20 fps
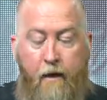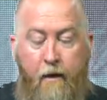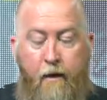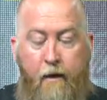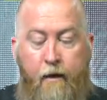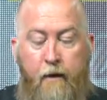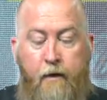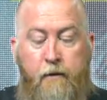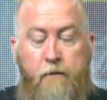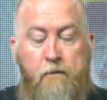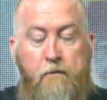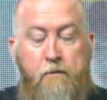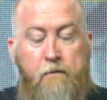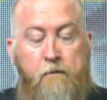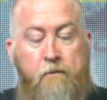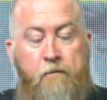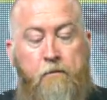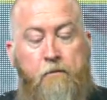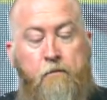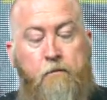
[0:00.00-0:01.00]

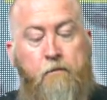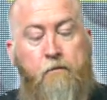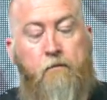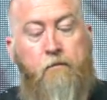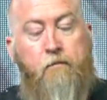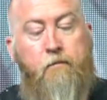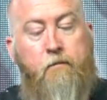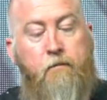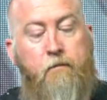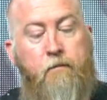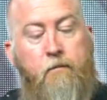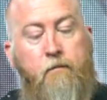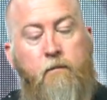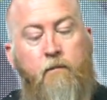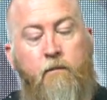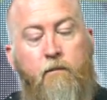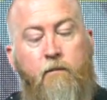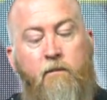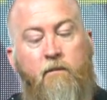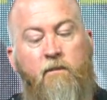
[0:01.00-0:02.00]

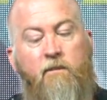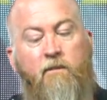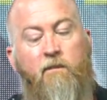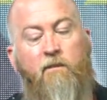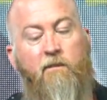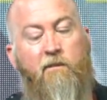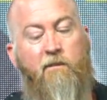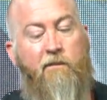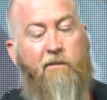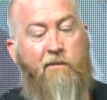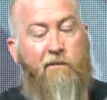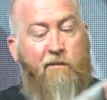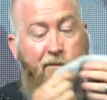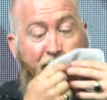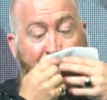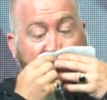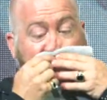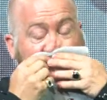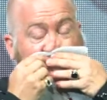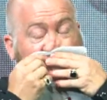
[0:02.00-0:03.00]

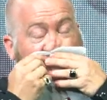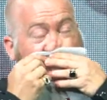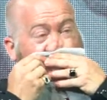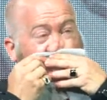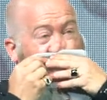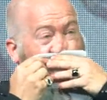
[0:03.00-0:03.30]
Nothing is said.